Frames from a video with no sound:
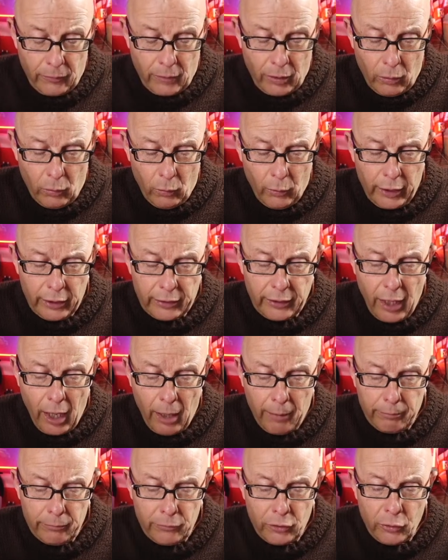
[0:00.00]
We had
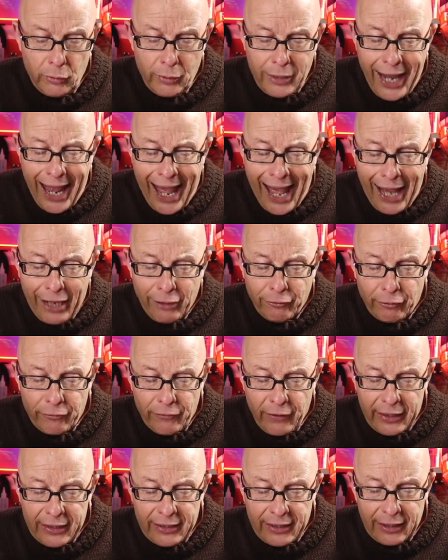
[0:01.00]
come to an
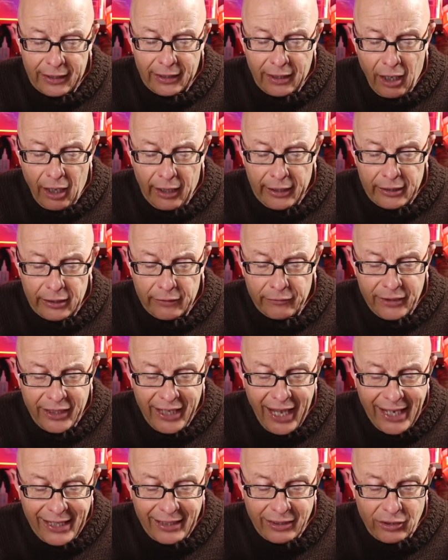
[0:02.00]
aggravating kind of
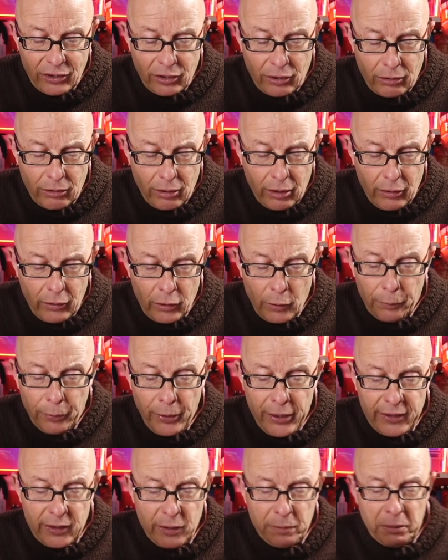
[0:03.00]
gate. The
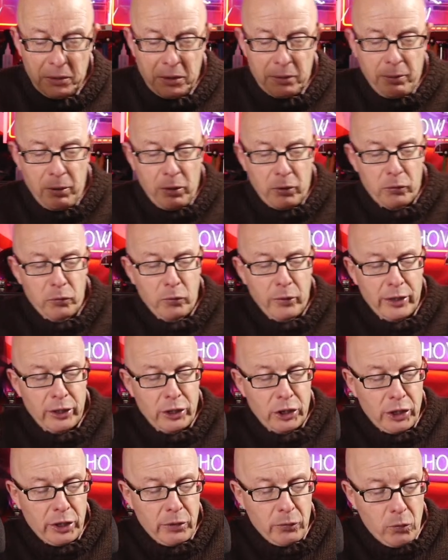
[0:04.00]
principle upon
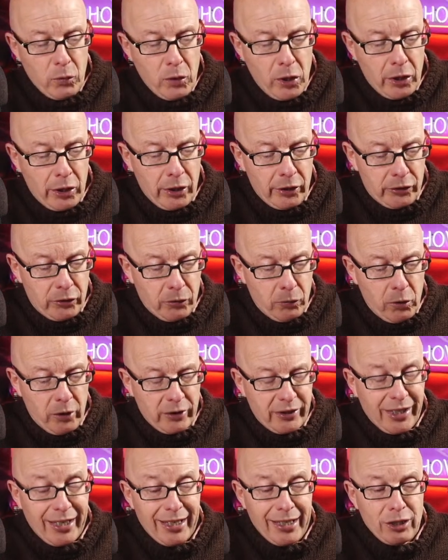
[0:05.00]
which it worked
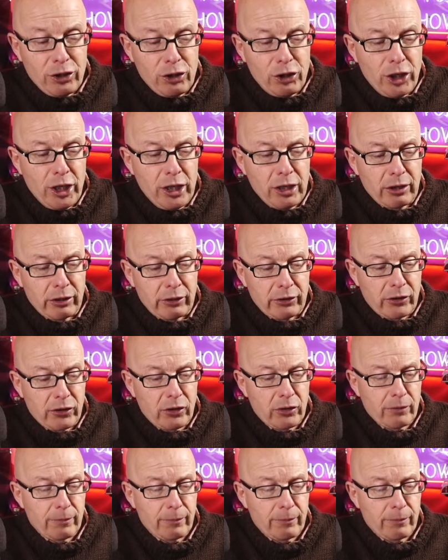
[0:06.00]
was ingenious,